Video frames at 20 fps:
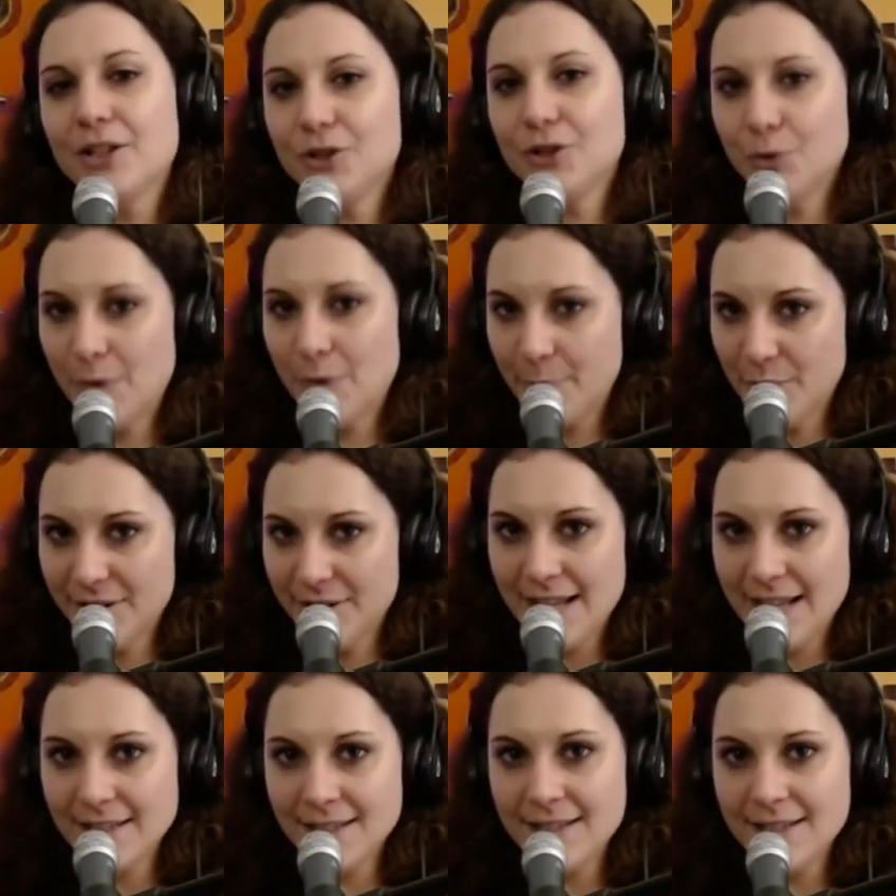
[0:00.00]
To
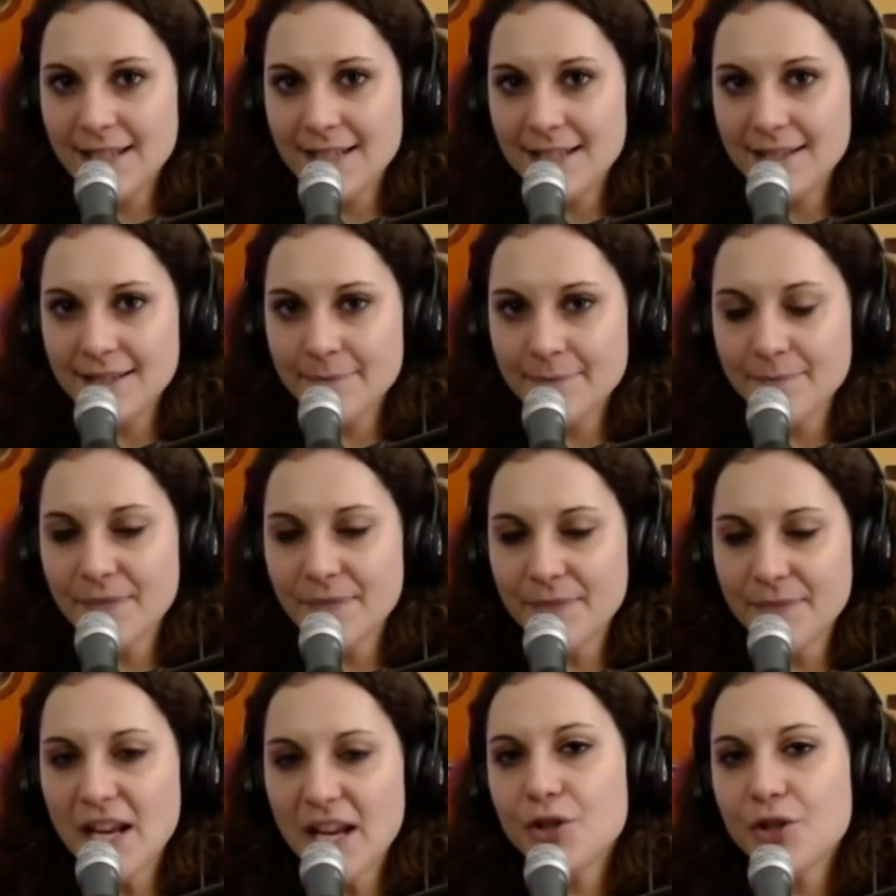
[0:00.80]
represent this,
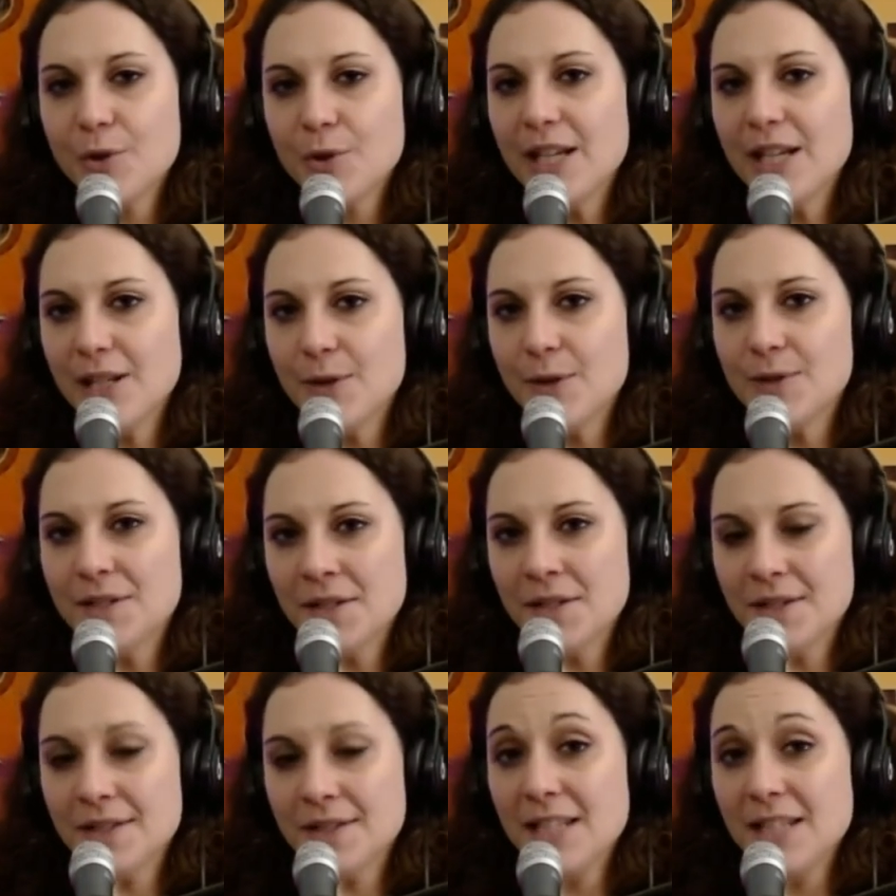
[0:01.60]
Joni
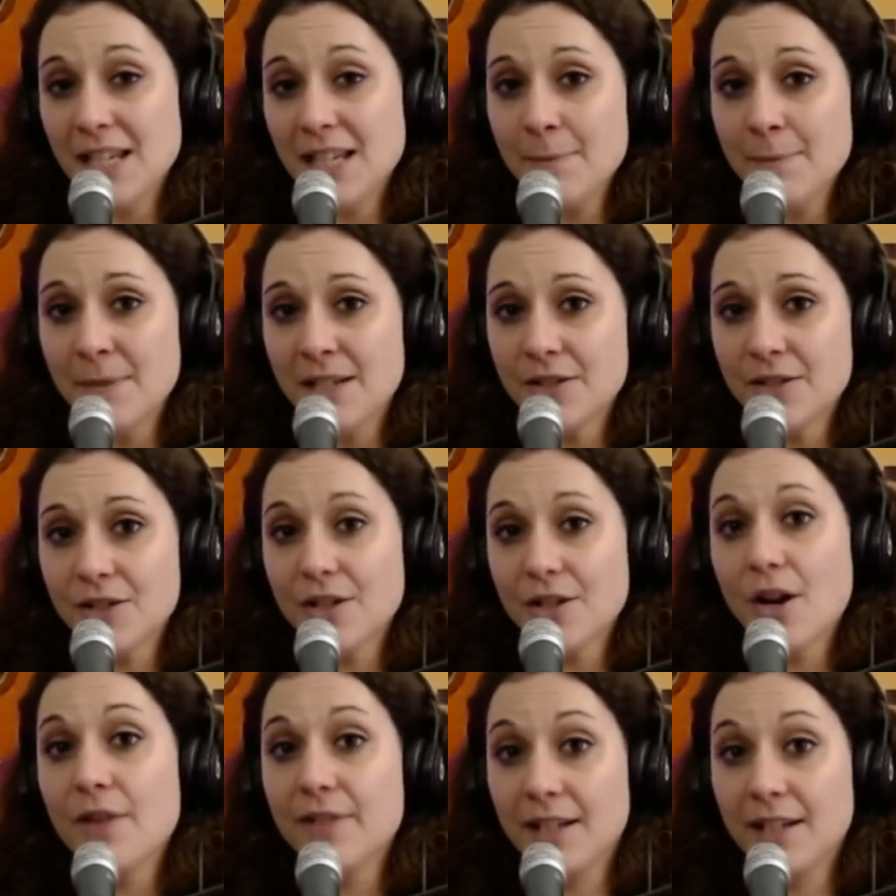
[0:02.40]
uses the image
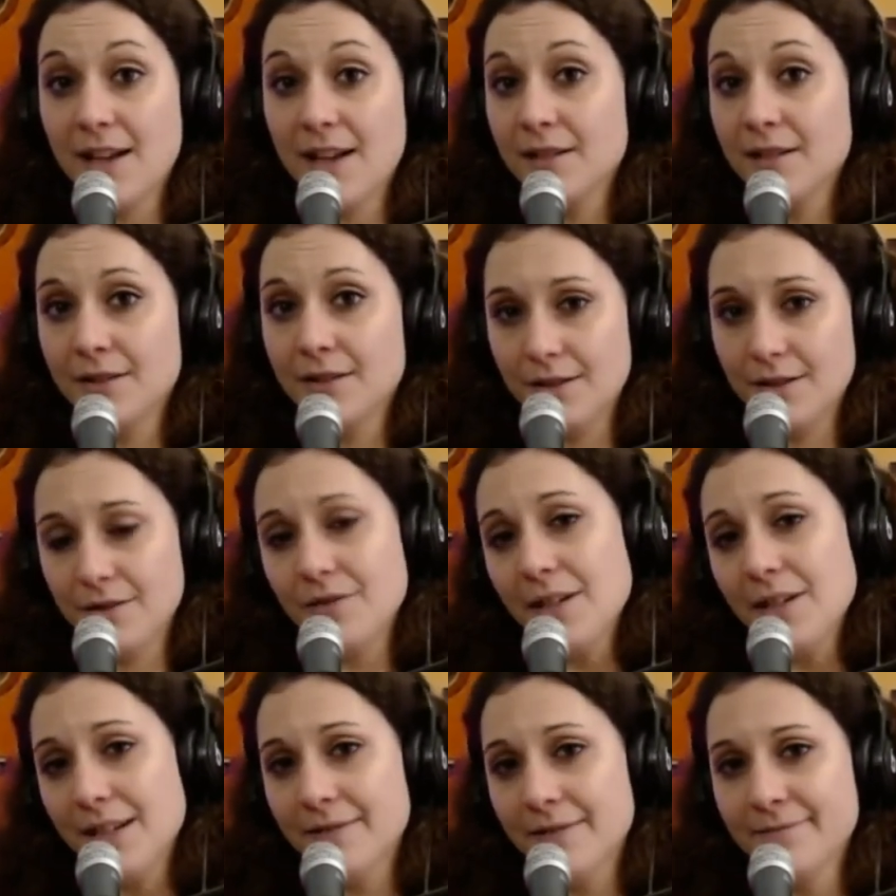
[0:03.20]
of a cactus
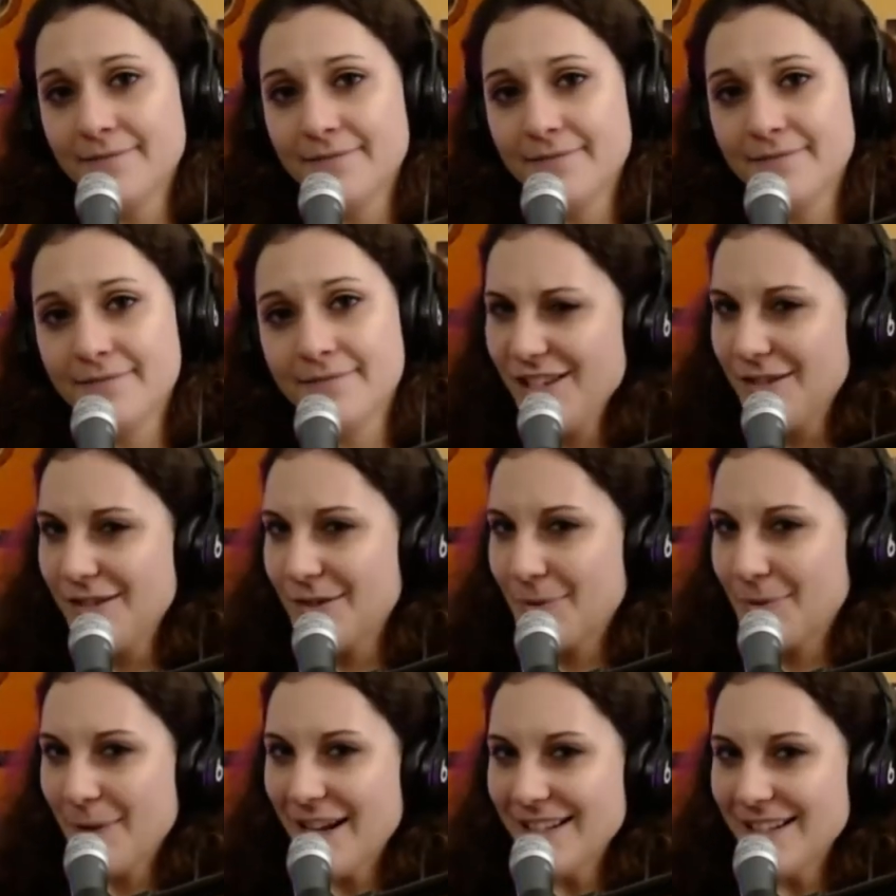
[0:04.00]
tree.
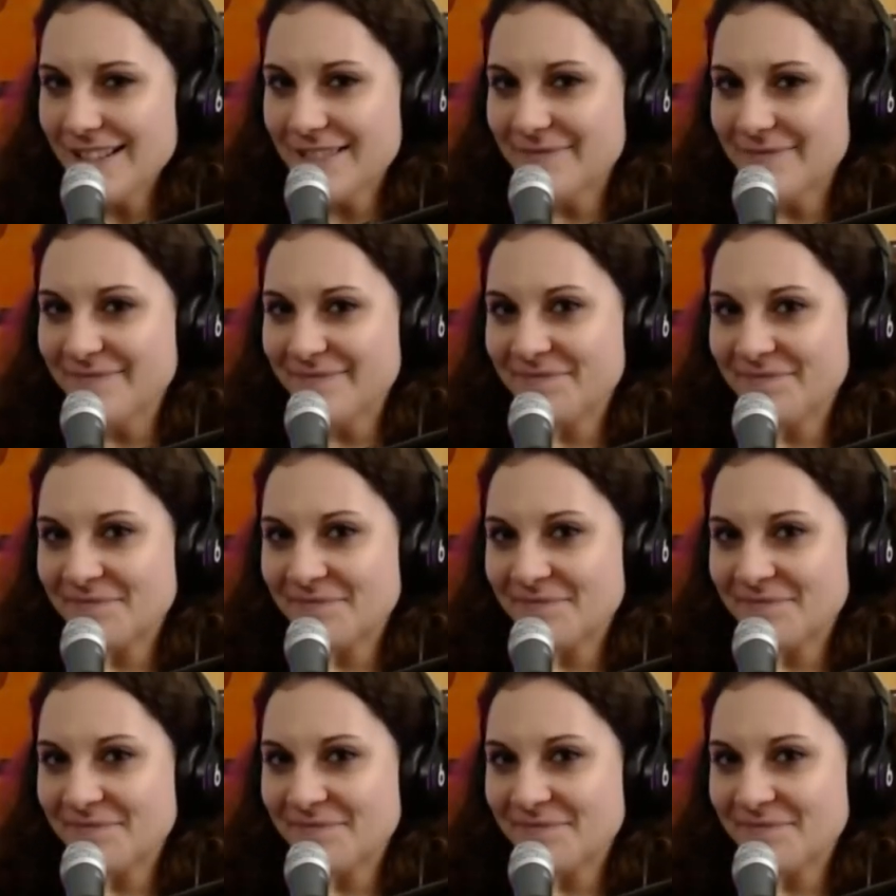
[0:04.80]
Genius, right?